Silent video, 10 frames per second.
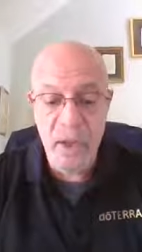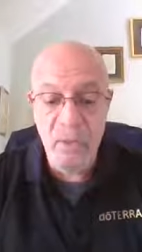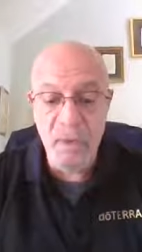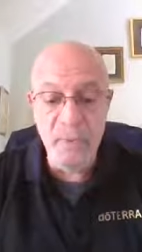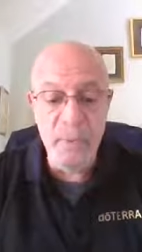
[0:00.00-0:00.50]

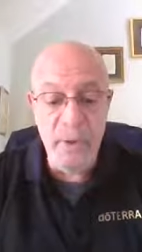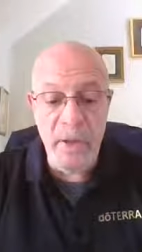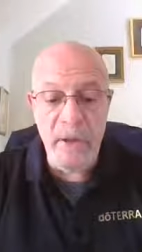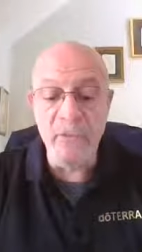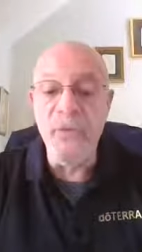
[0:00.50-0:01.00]
I want to
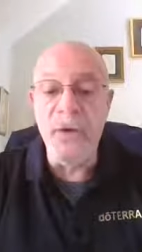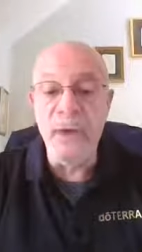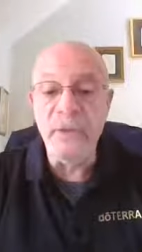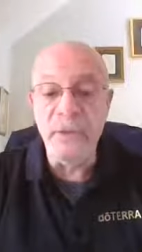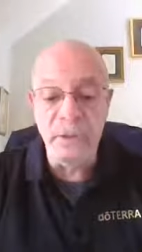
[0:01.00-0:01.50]
point out
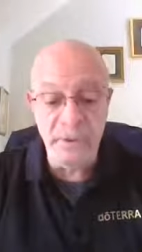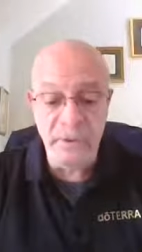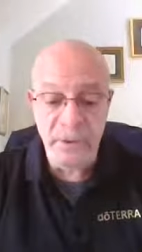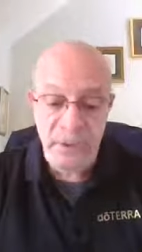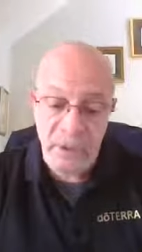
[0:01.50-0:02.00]

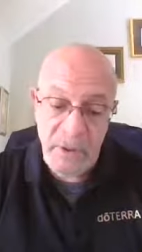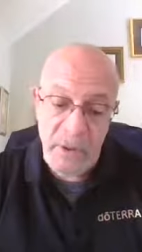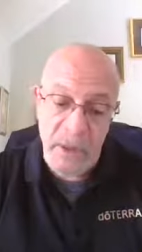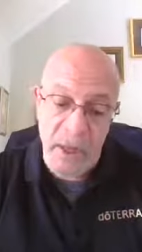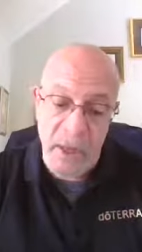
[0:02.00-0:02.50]
Francis
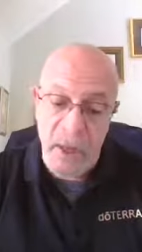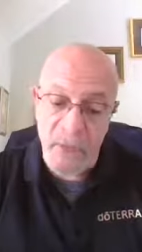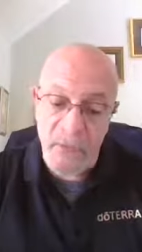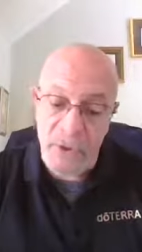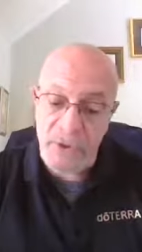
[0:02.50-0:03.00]

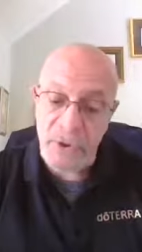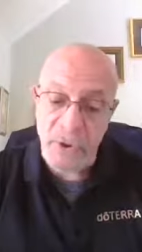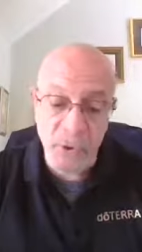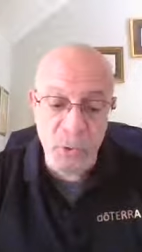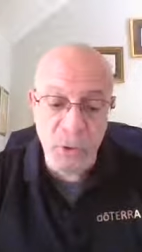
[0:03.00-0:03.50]
um,
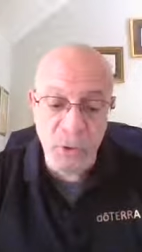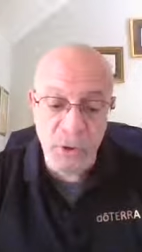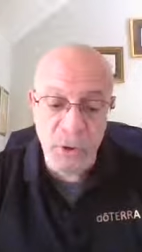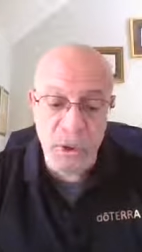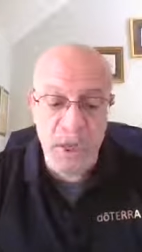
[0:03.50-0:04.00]
Francis
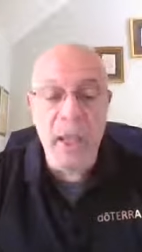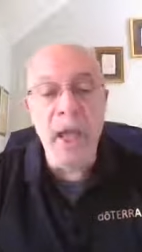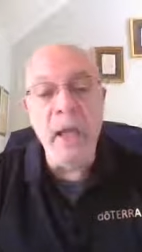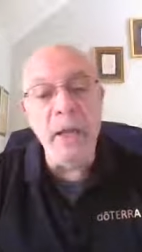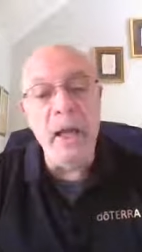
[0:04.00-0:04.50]
George,
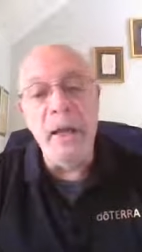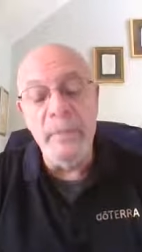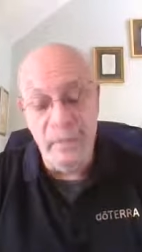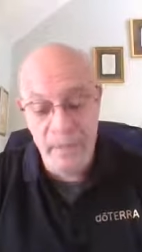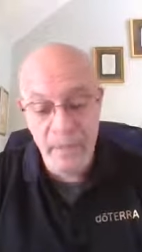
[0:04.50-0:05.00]
and I,
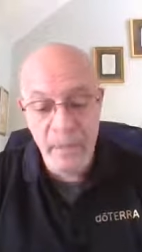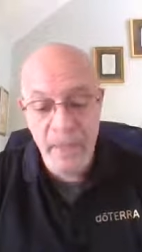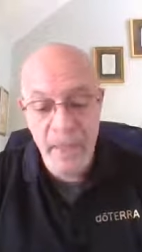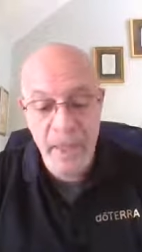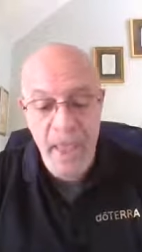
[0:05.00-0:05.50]
uh,
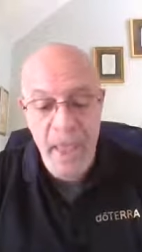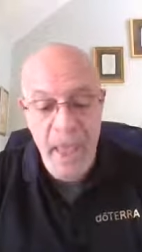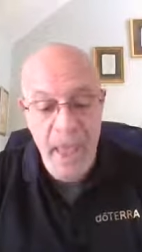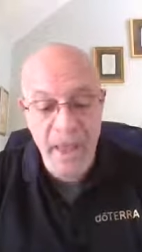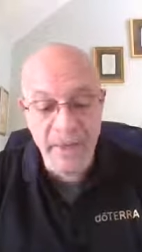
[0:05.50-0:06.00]

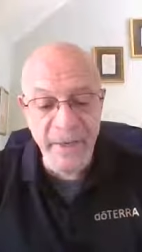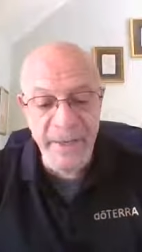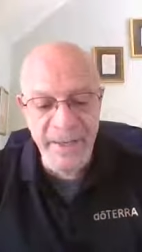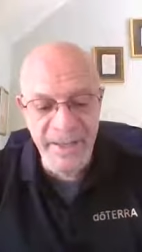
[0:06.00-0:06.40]
and